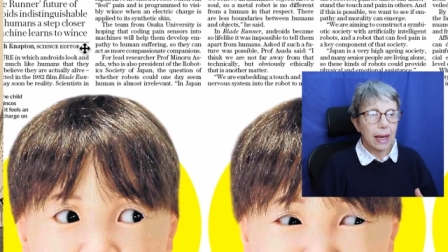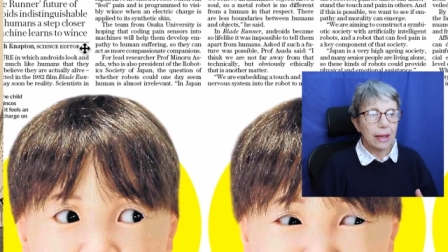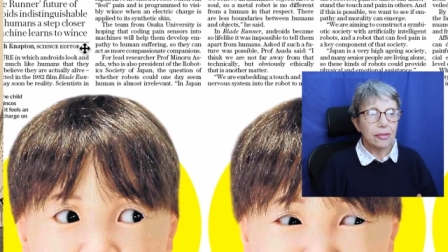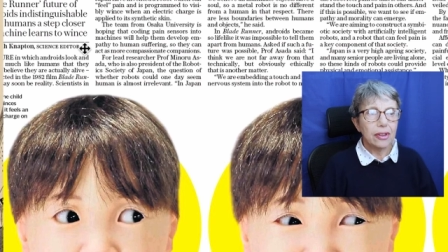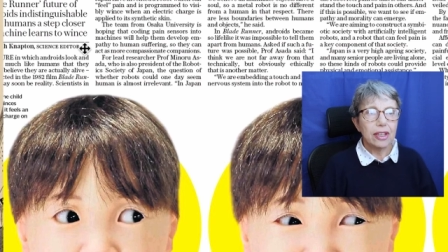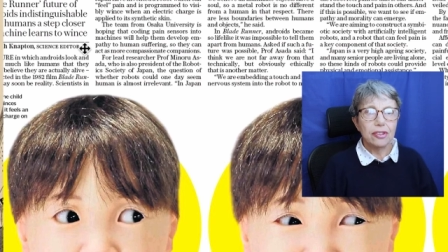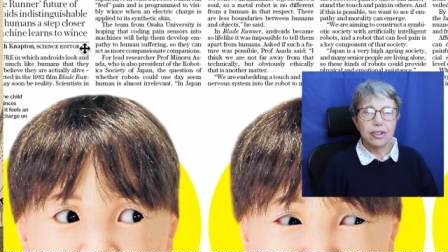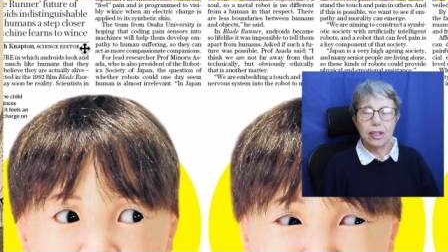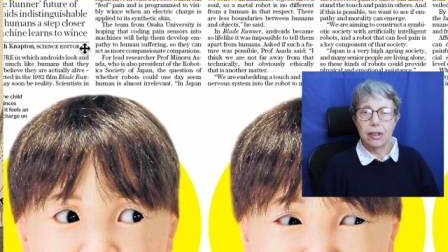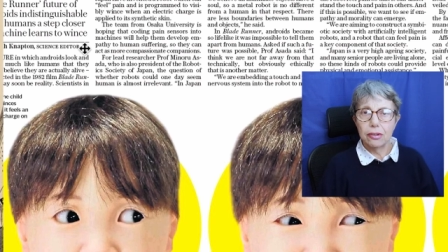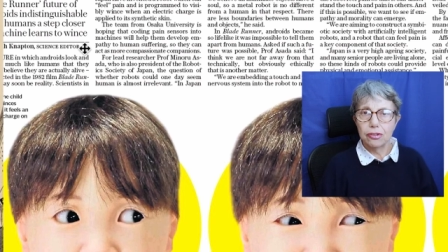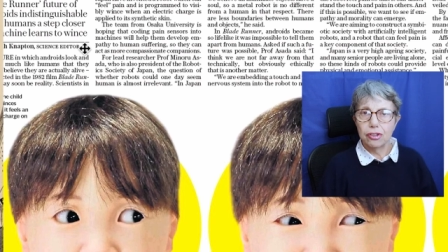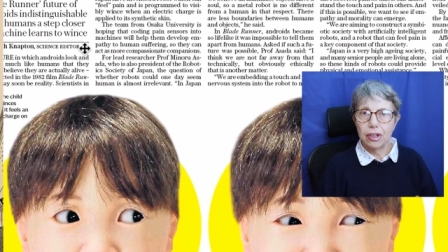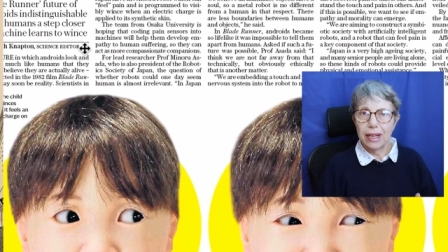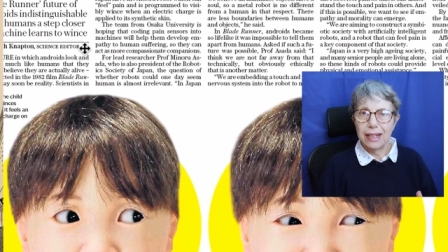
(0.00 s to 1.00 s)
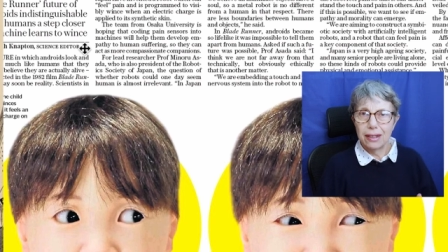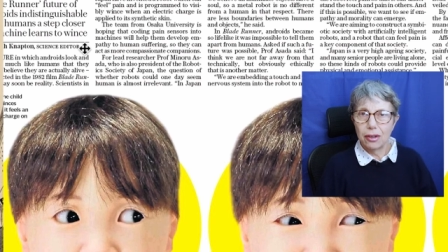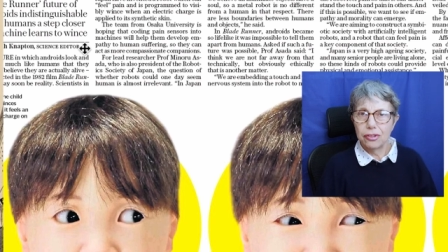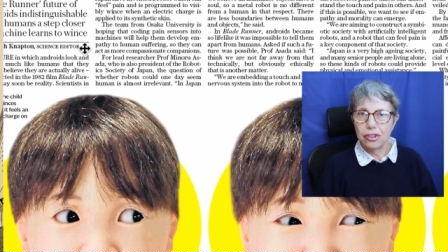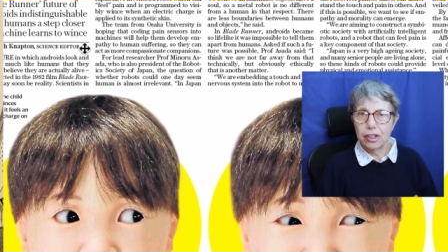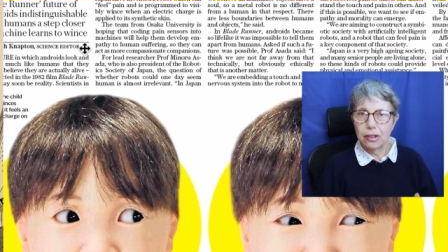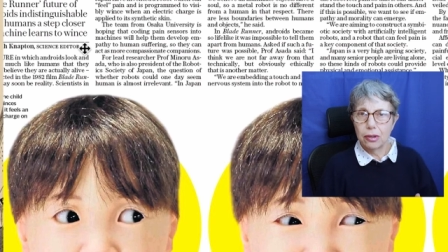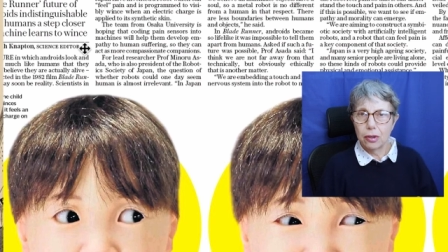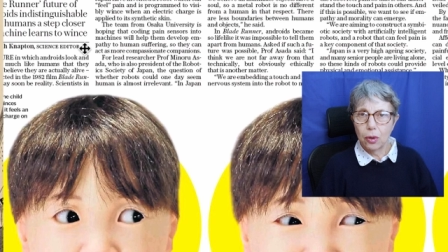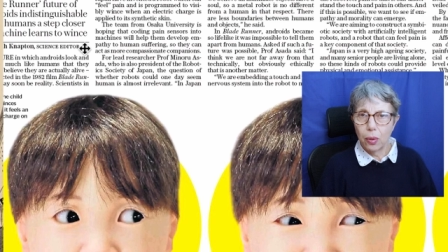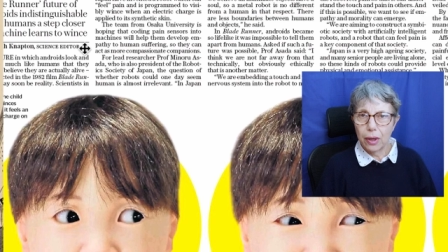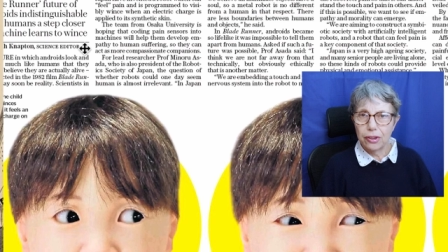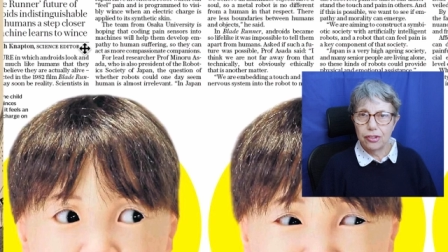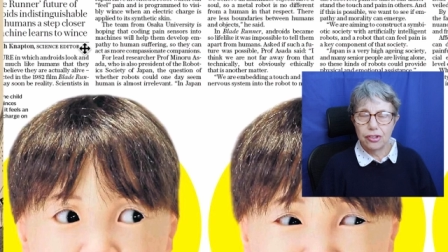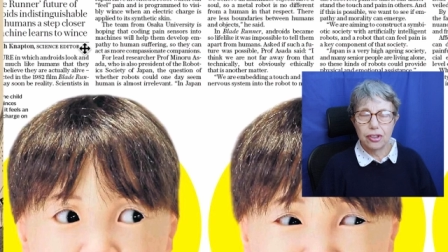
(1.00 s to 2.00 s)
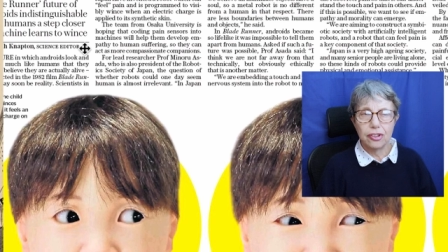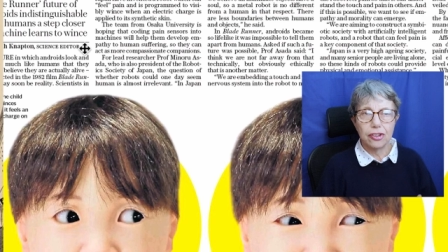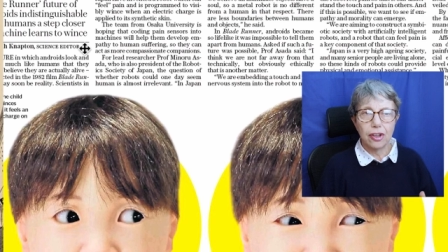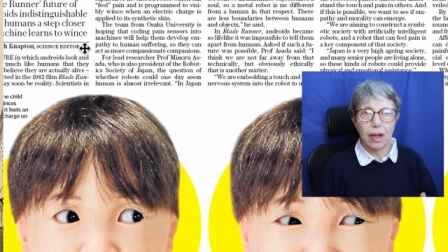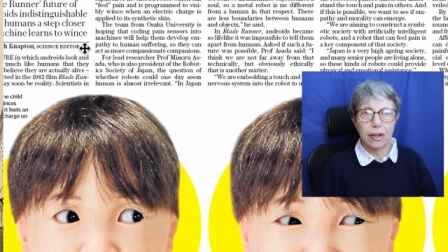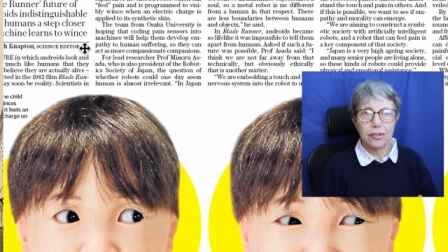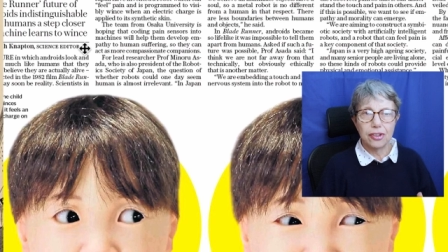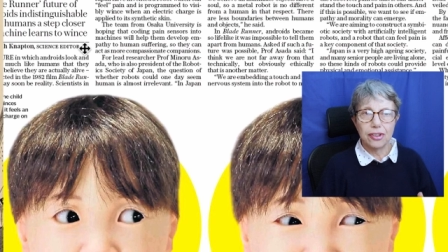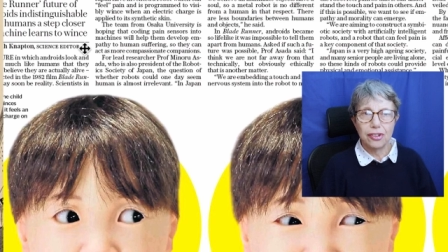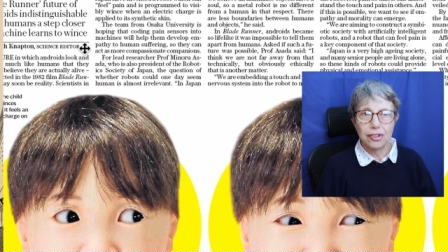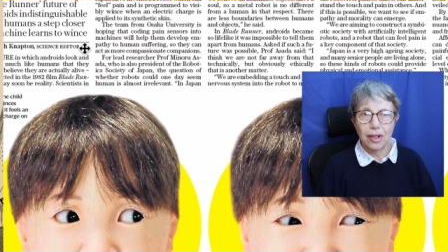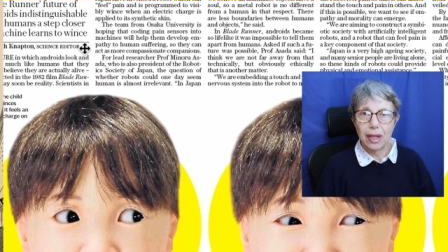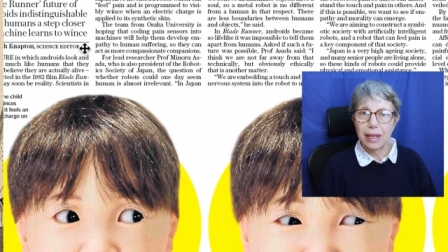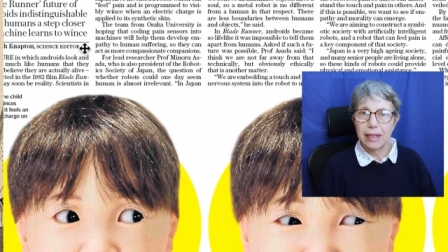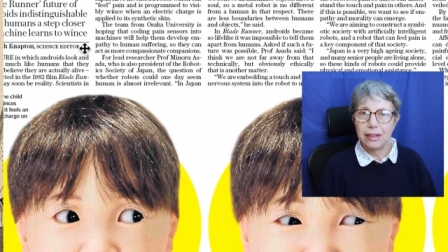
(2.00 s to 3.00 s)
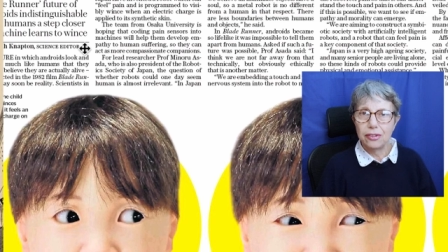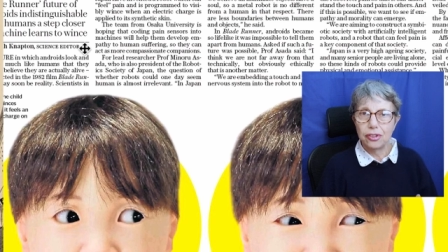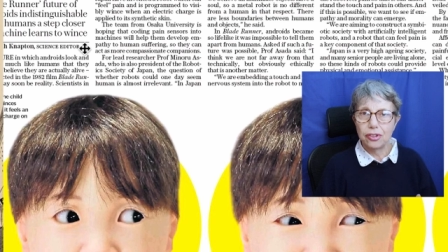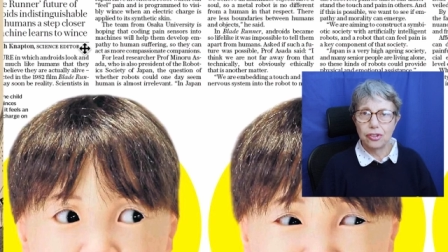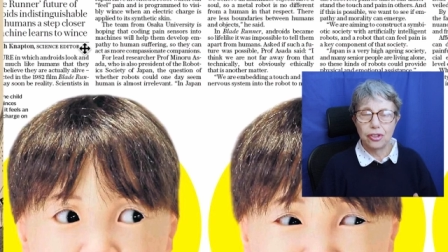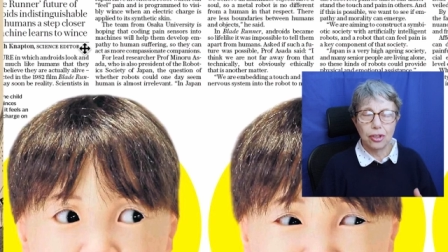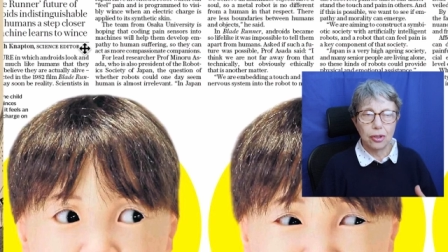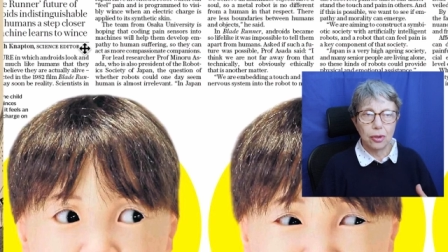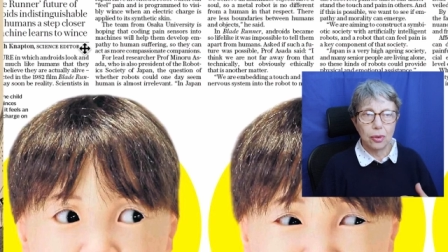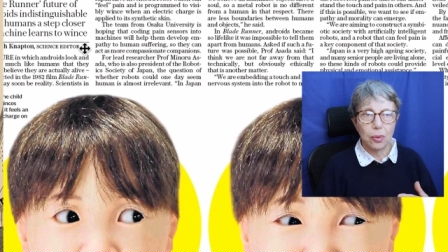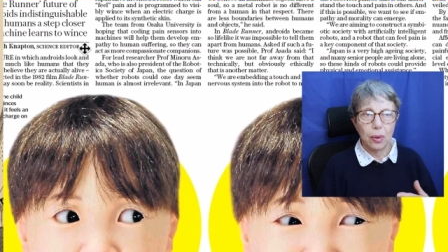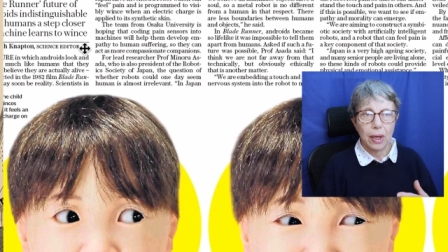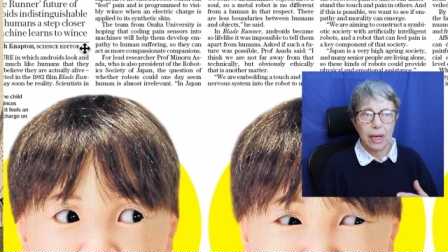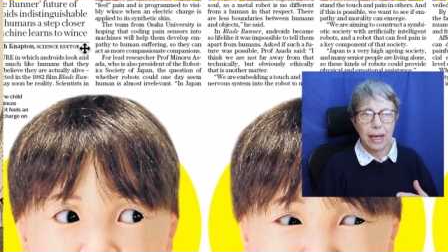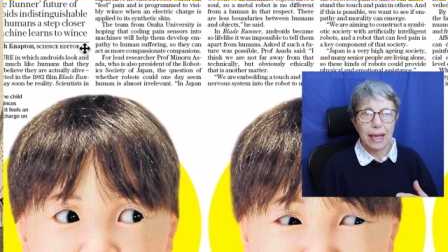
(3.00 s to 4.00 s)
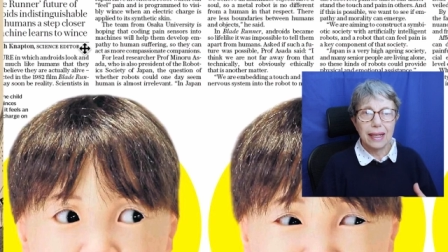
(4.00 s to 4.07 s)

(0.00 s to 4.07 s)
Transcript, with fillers: And these illogical questions are designed to